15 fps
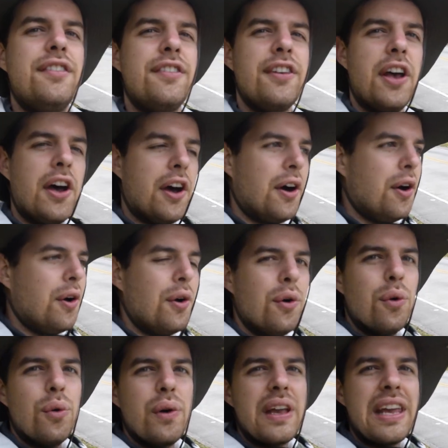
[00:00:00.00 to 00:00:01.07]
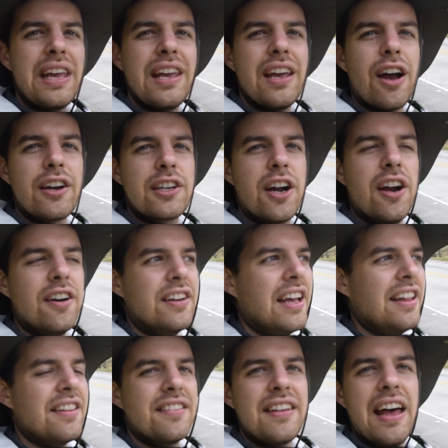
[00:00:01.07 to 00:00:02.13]
So we are currently
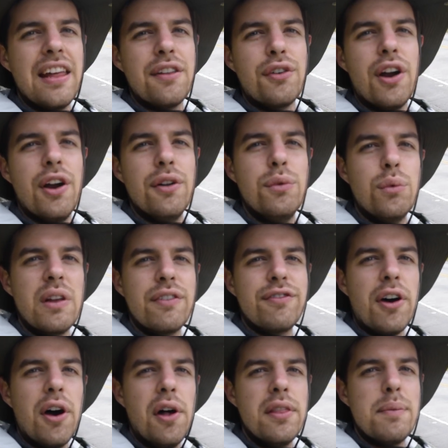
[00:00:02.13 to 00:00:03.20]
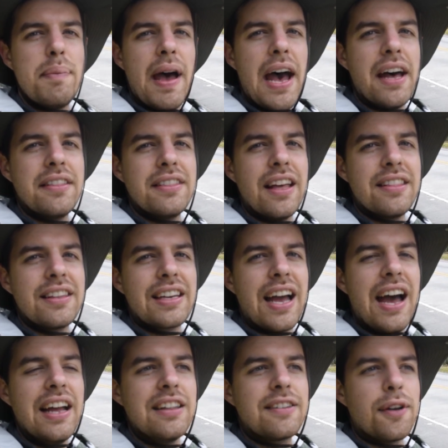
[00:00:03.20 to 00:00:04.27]
on the side of the road. We followed the path that the
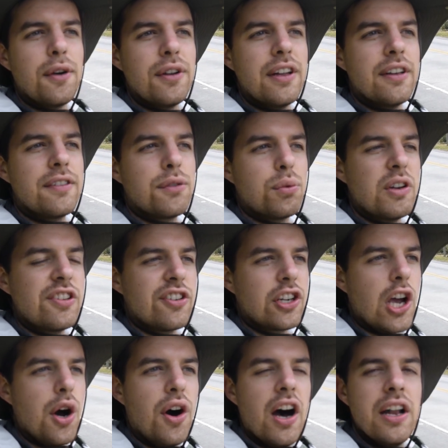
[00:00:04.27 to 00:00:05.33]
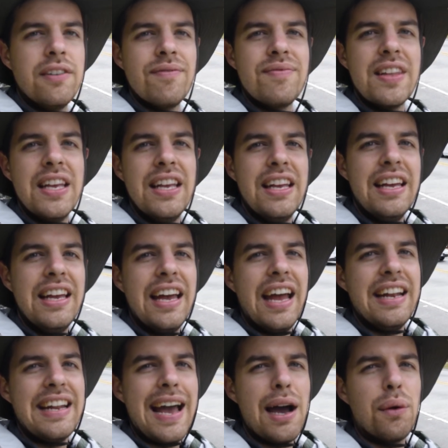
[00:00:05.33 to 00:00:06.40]
guide told us we should go on.
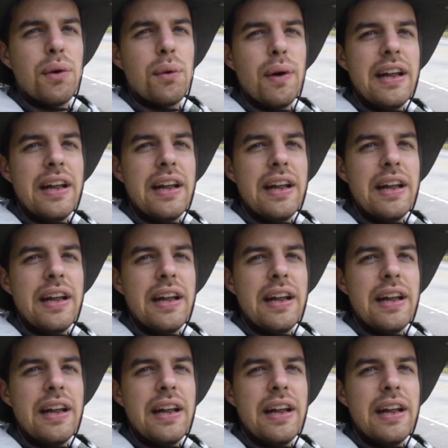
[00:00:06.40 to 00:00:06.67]
And now we're